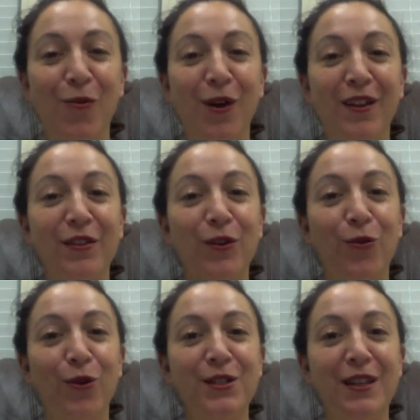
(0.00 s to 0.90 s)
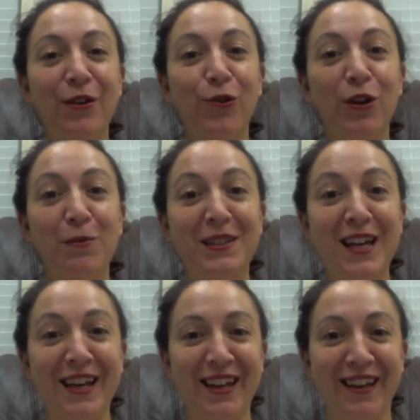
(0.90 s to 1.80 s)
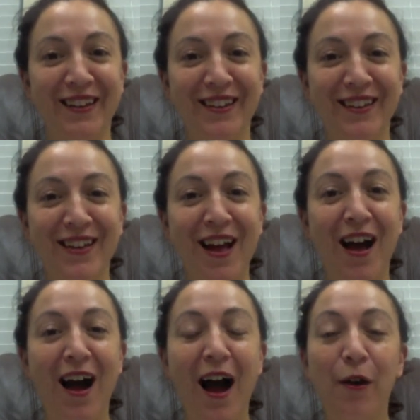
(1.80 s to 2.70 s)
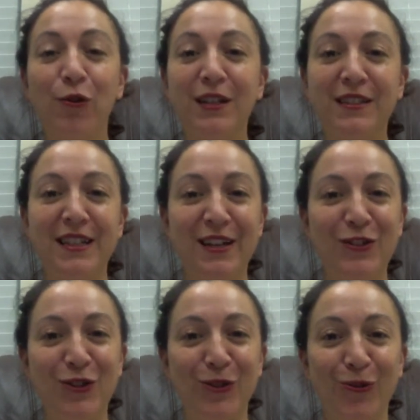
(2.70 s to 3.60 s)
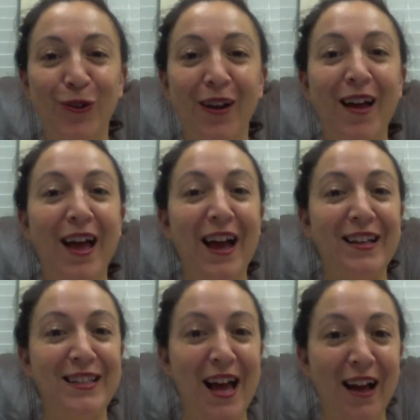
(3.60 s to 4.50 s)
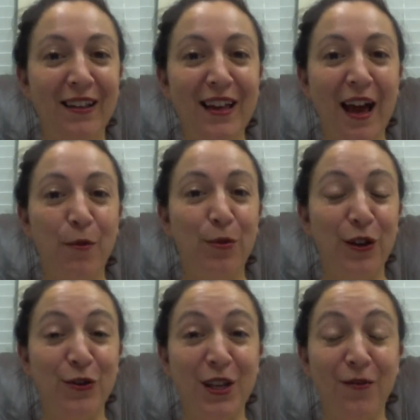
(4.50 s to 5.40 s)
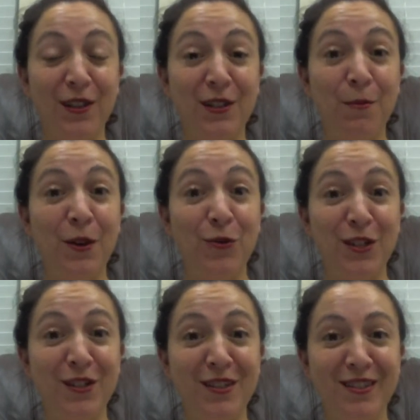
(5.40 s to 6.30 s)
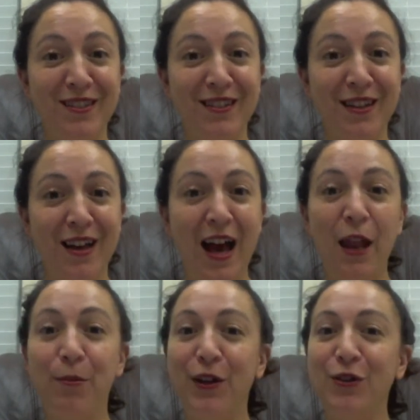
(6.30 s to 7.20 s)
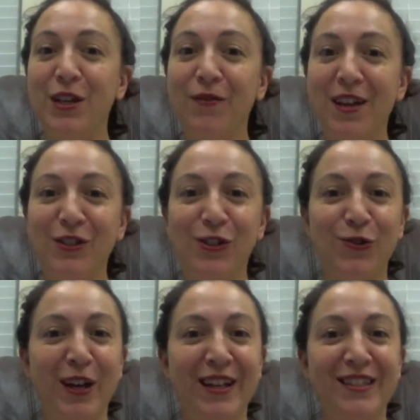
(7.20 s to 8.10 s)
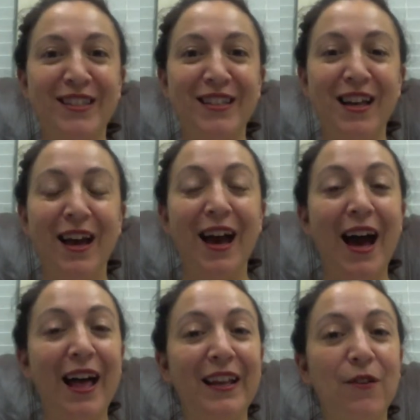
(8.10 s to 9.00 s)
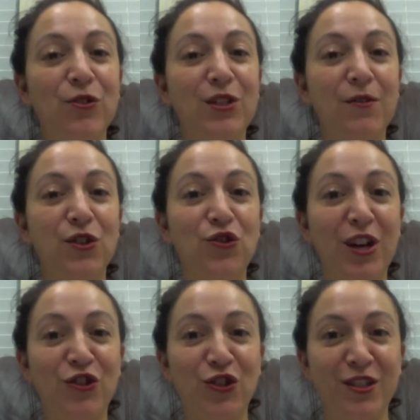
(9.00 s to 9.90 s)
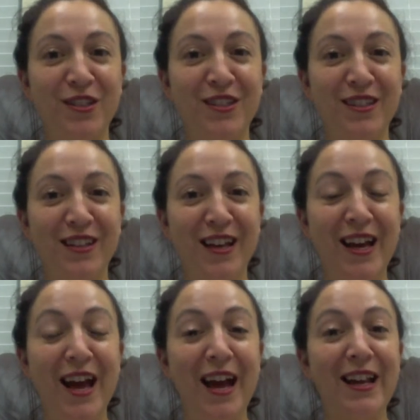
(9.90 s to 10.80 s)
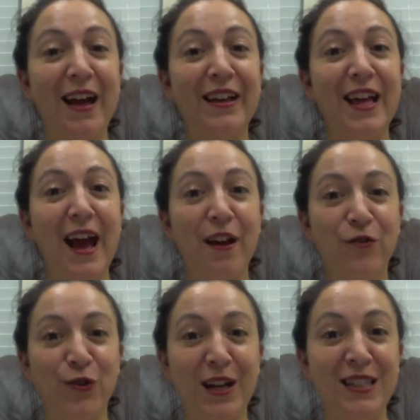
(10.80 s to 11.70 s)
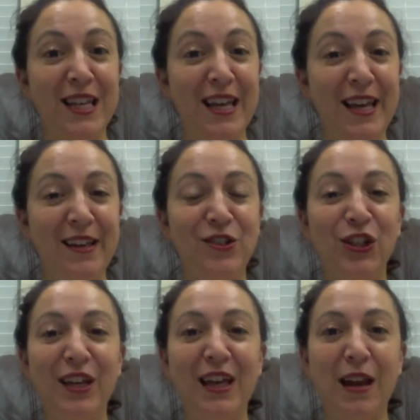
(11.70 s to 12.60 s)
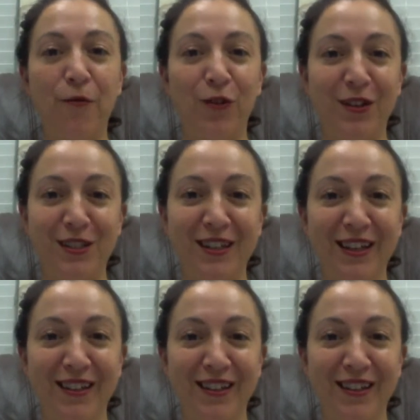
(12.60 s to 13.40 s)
Well, in the course that you're going to be taking, I'm going to teach you exactly how to put yourself into hypnosis, how to put yourself into trance, how to give yourself suggestions, and how to get out of trance easily and effortlessly.